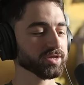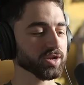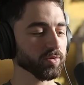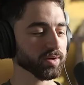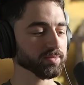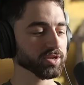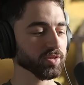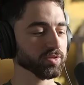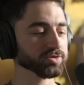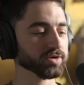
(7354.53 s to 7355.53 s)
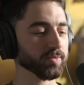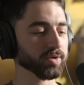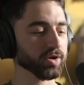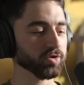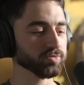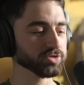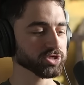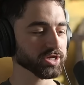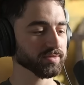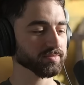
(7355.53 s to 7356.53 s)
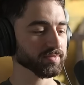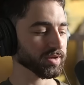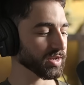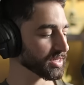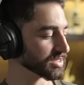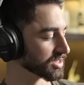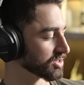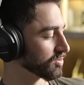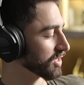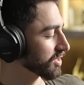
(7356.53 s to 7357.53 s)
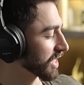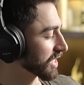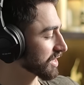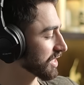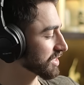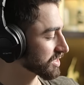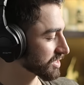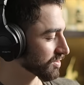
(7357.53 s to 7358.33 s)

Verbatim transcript: You know, when I'm a little older, I want a home gym, a nice studio like this.